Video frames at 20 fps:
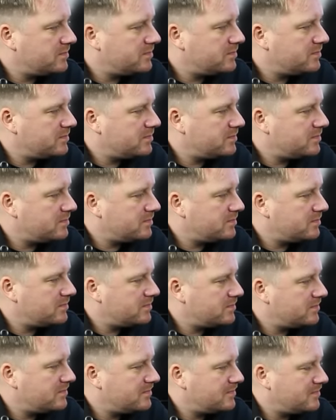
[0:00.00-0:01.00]

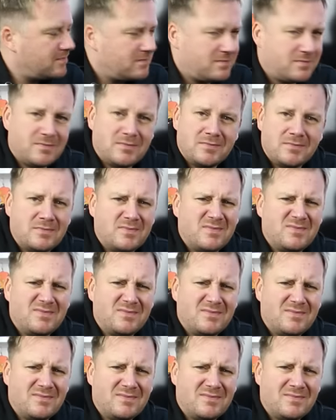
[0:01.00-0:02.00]

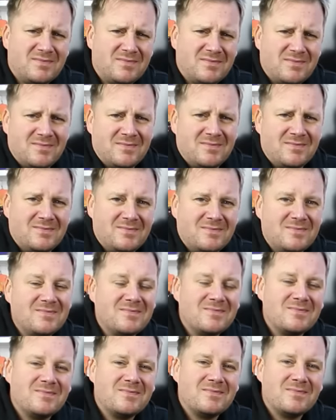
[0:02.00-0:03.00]

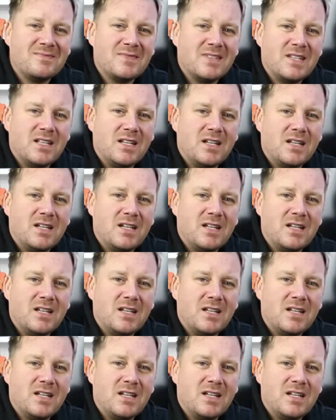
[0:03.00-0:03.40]
This person isn't speaking.